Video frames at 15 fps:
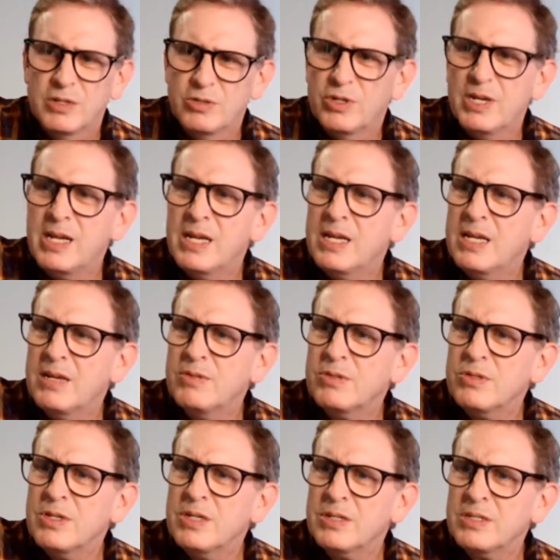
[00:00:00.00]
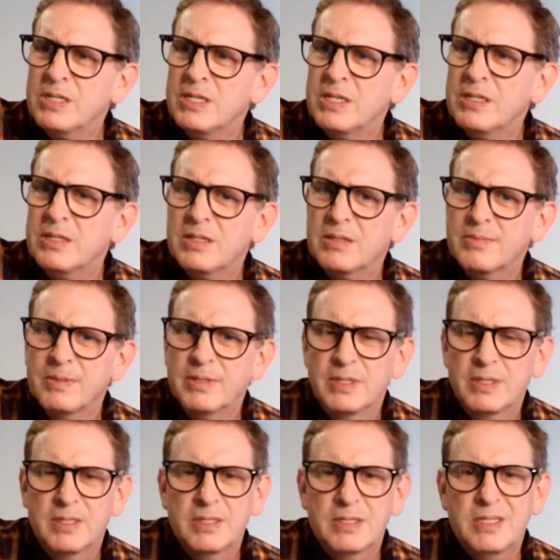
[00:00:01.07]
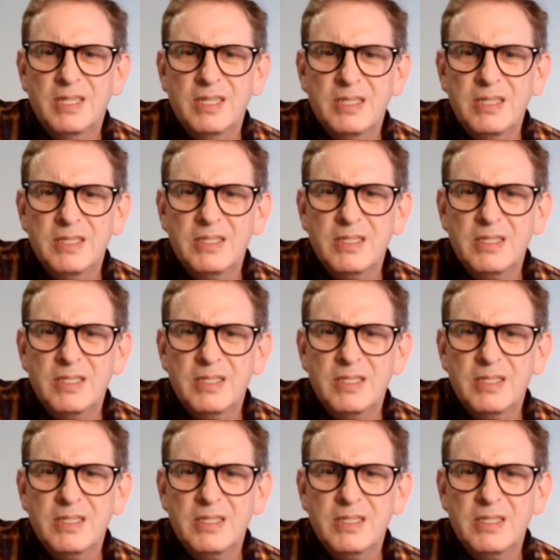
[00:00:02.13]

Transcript: Trevor Strong singing